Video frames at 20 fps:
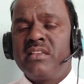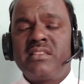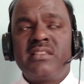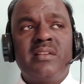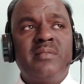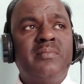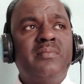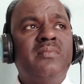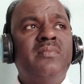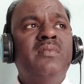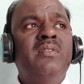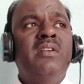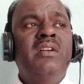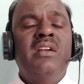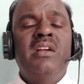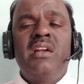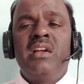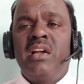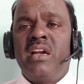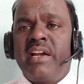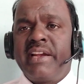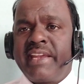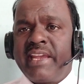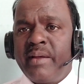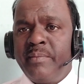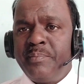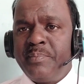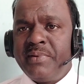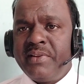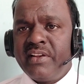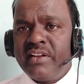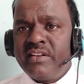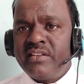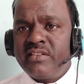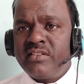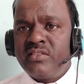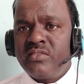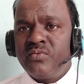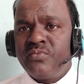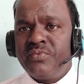some campaigns
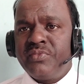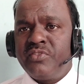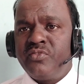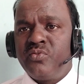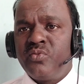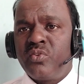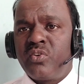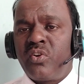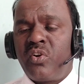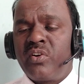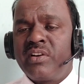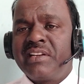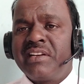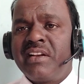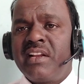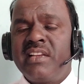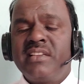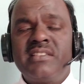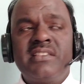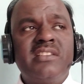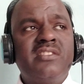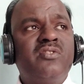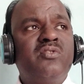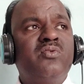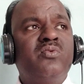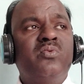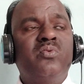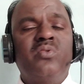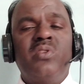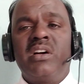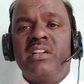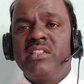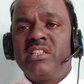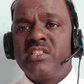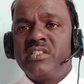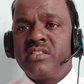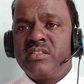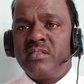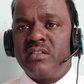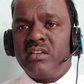with your organizations to
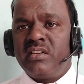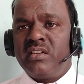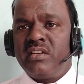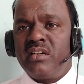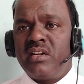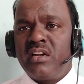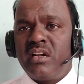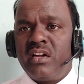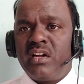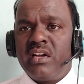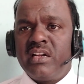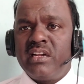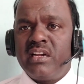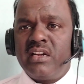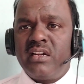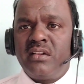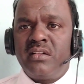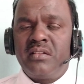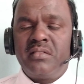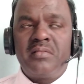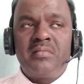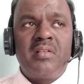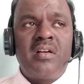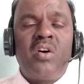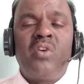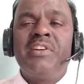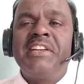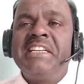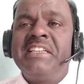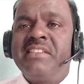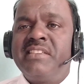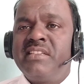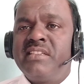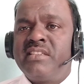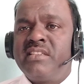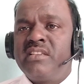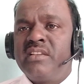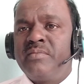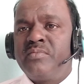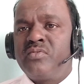others audit
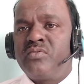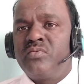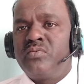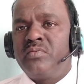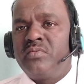systems.